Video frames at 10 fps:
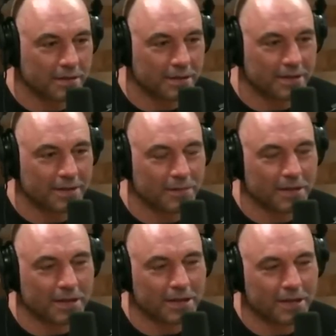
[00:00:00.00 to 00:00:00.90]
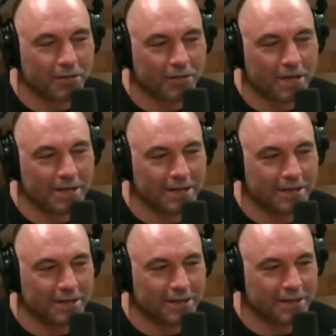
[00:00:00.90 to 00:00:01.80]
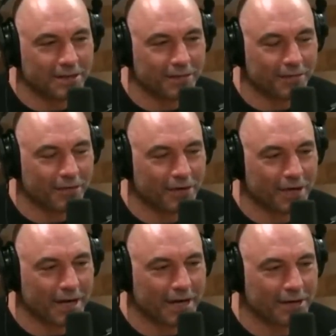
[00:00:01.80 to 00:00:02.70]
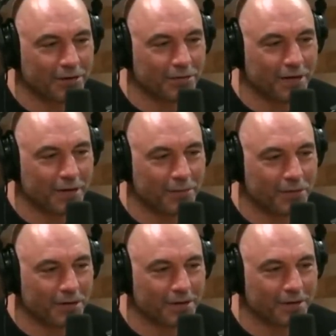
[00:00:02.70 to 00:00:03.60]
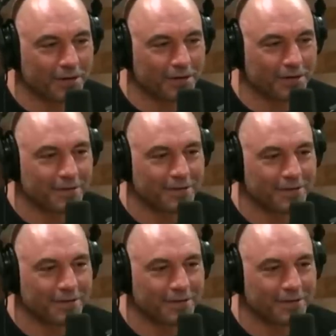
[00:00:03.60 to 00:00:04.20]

That seems like a crazy decision for a guy in your line of work. There you go.